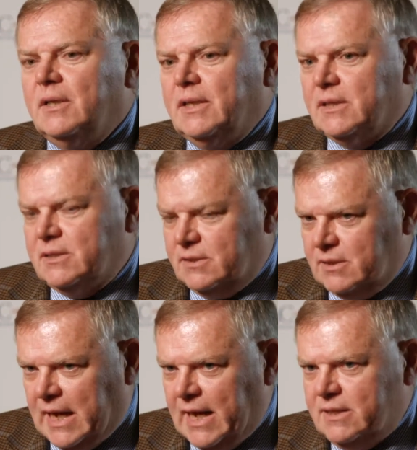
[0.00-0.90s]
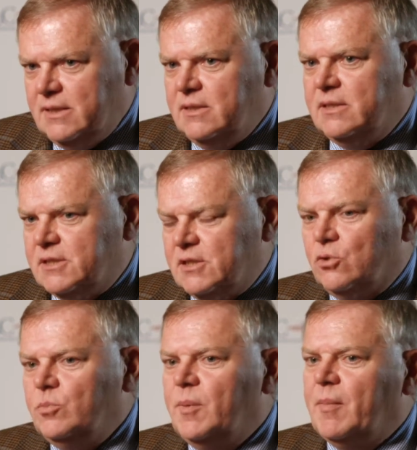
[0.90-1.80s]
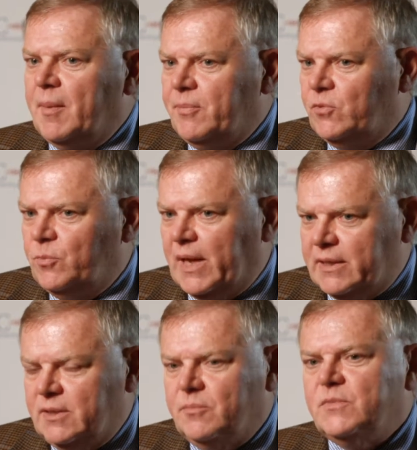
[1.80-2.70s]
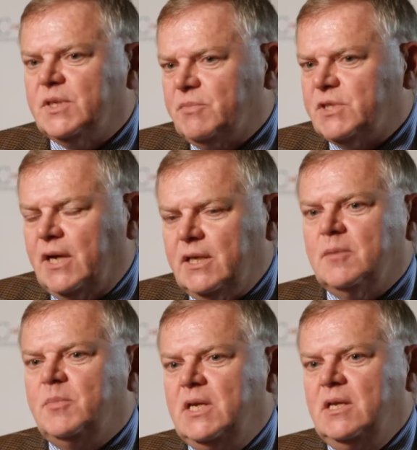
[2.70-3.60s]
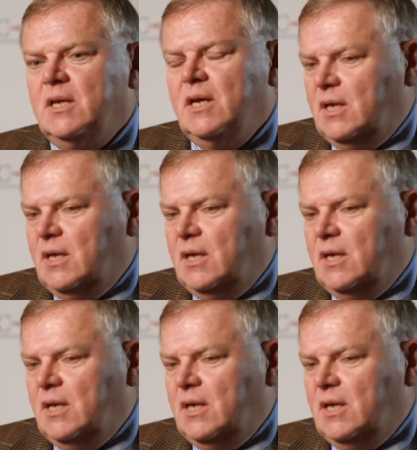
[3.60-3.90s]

that adding Necitumumab to platinum gemcitabine